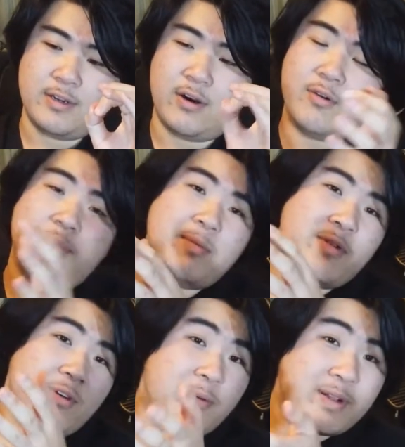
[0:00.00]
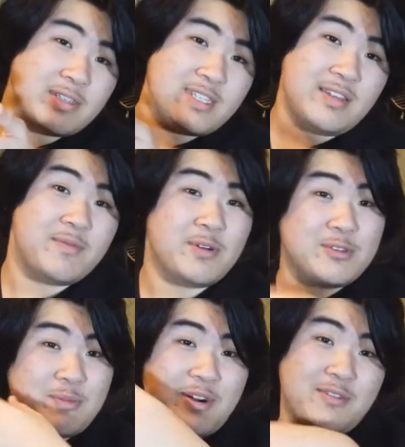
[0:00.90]
Or maybe they want to save those
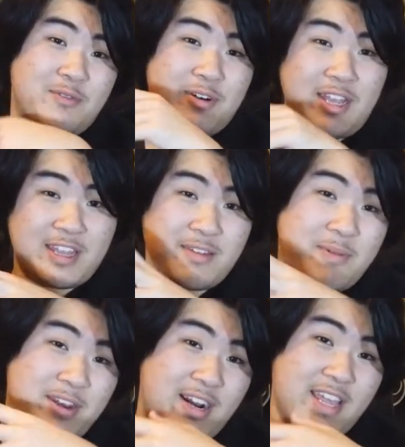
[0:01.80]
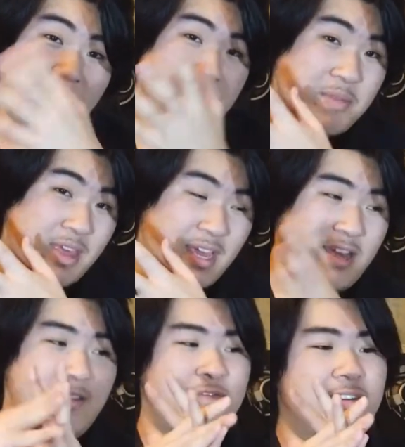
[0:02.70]
parts for like the better IEM they
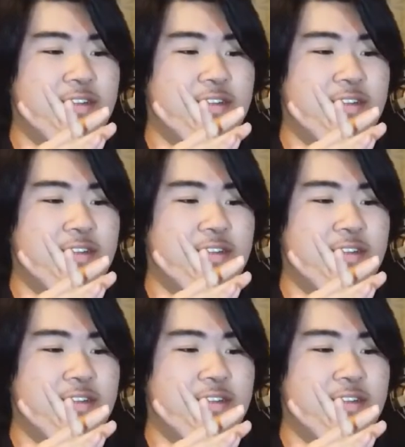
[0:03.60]
have.